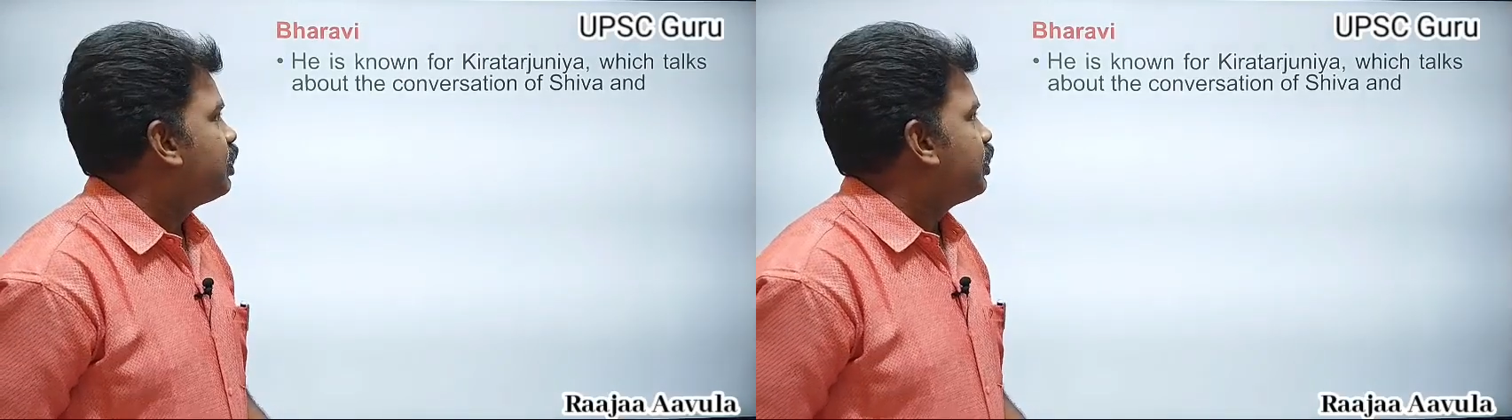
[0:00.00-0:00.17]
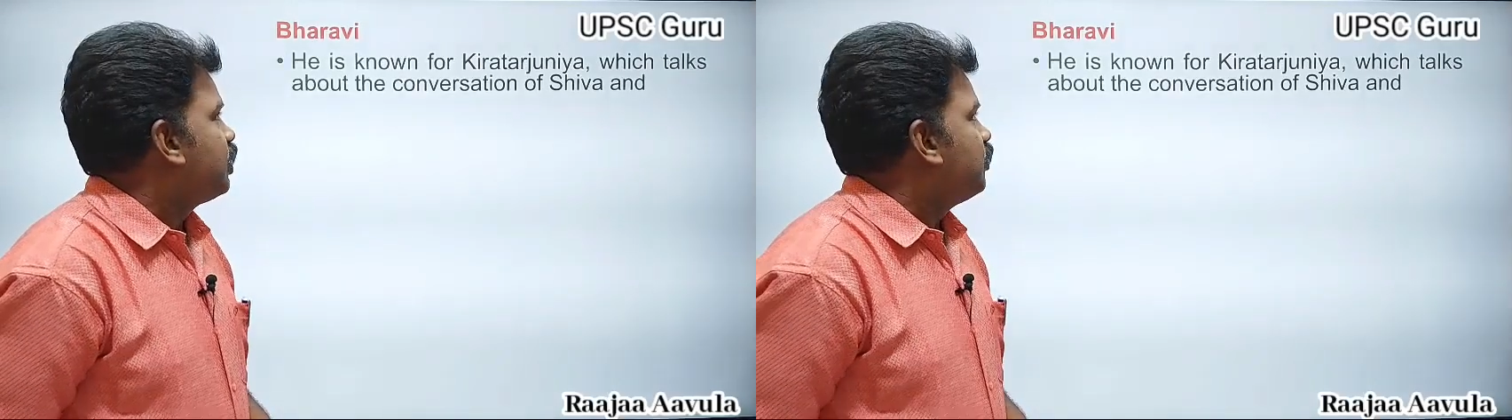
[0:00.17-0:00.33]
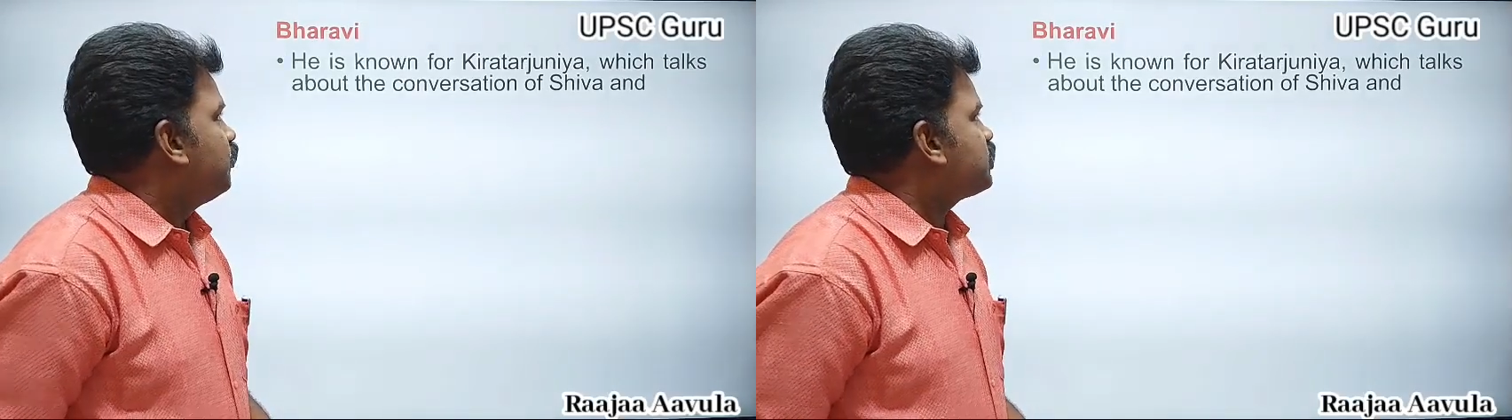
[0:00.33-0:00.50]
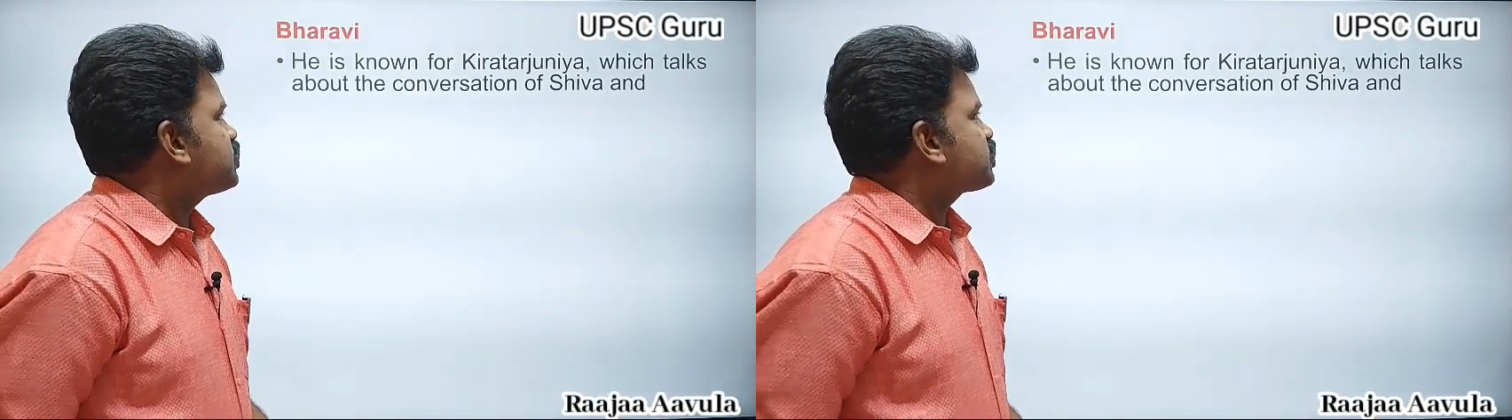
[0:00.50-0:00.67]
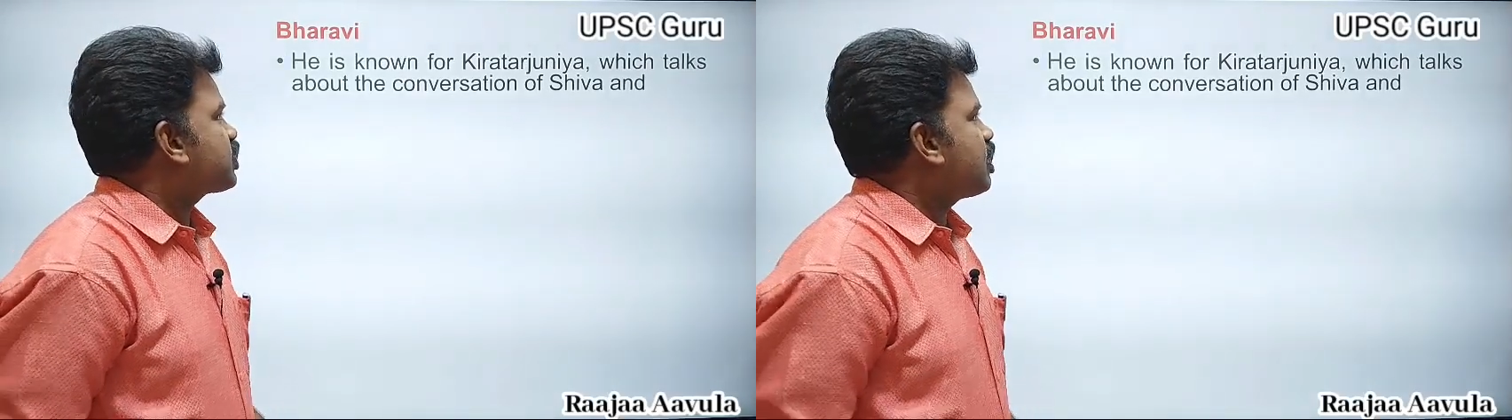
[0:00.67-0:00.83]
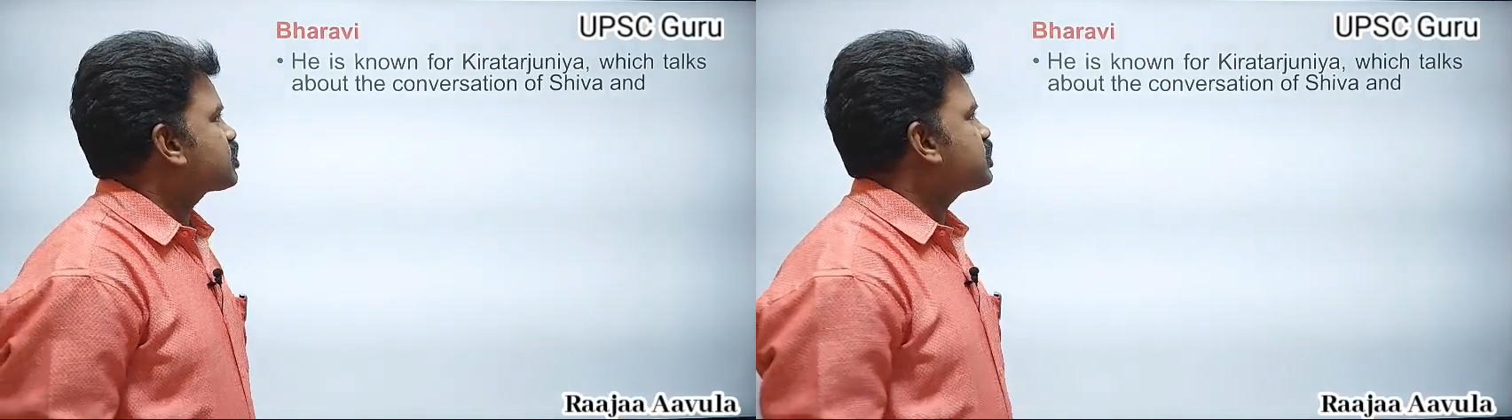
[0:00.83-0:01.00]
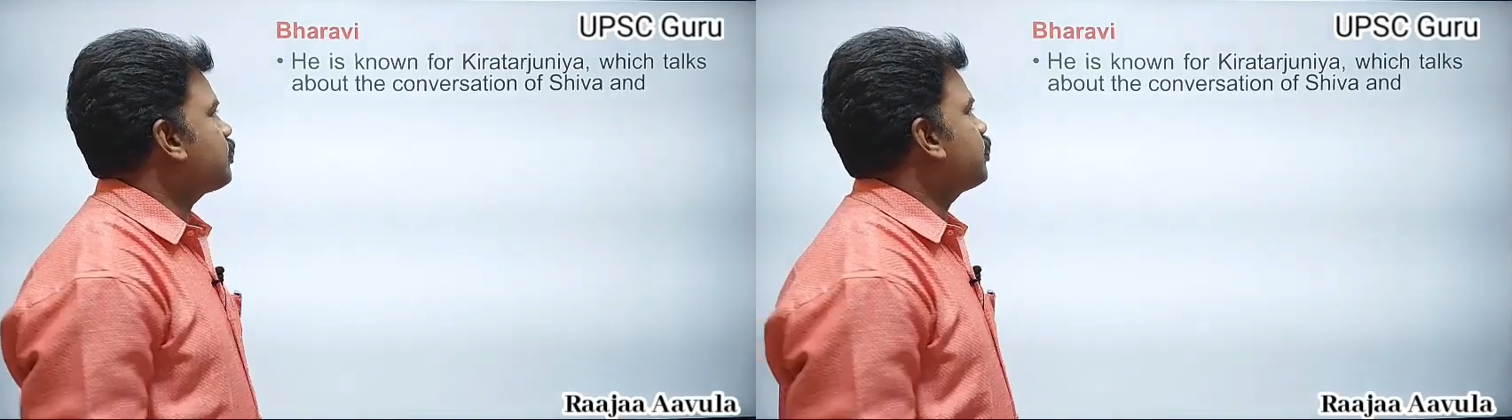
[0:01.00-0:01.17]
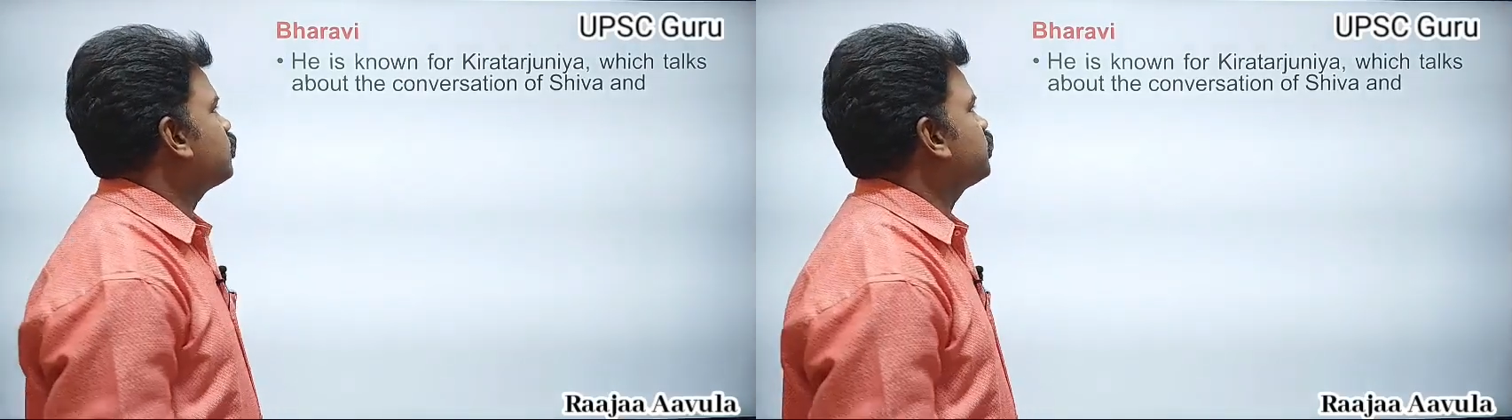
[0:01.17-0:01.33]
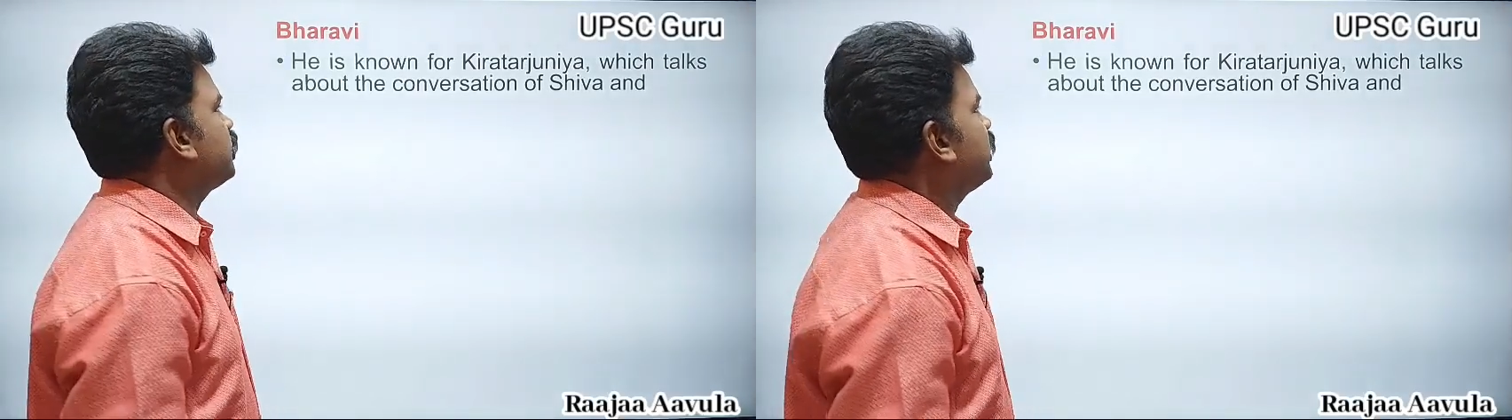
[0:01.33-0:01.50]
which talks about
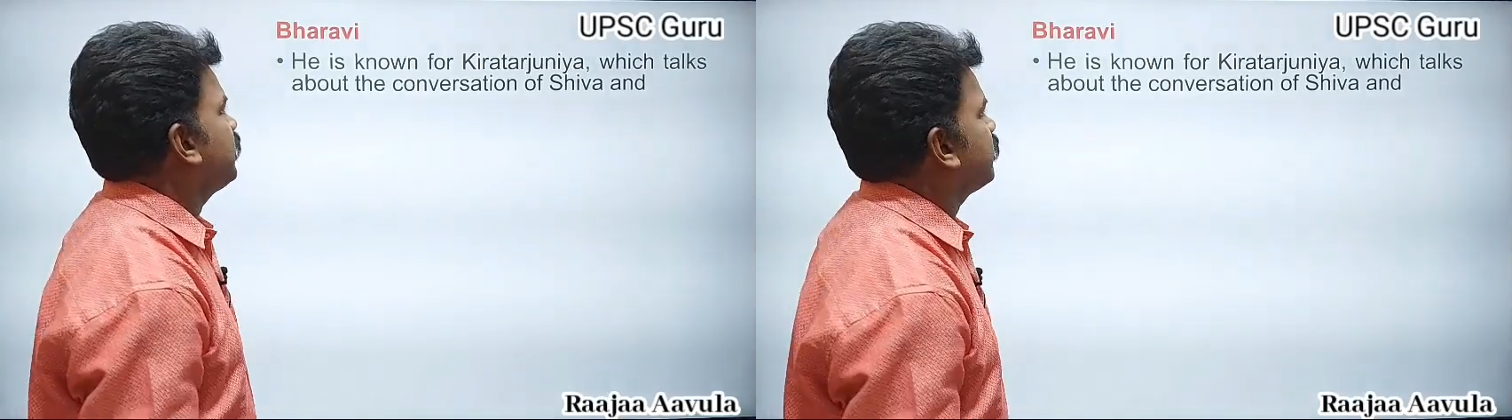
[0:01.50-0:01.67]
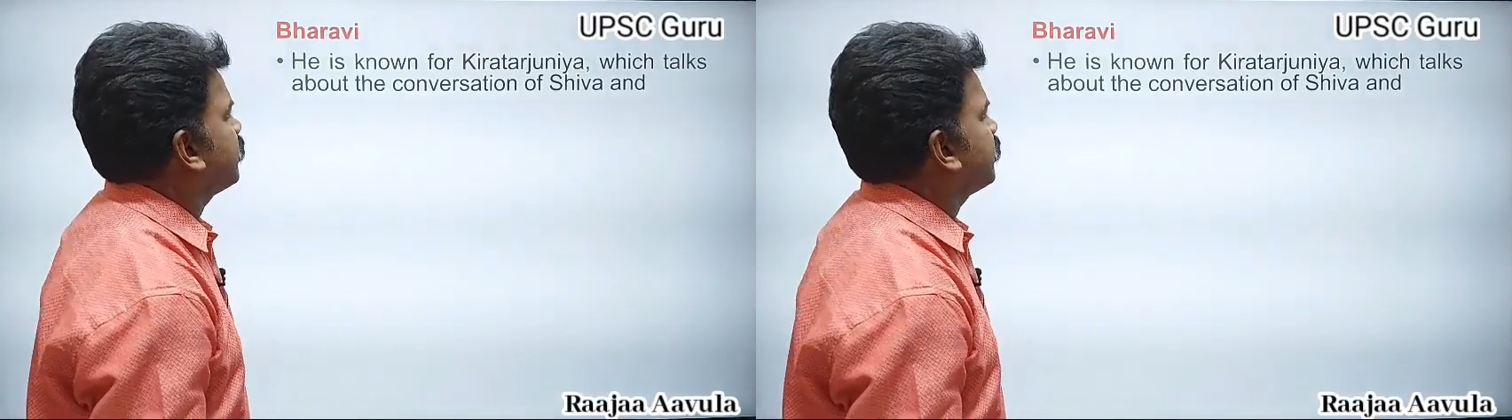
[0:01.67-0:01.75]
the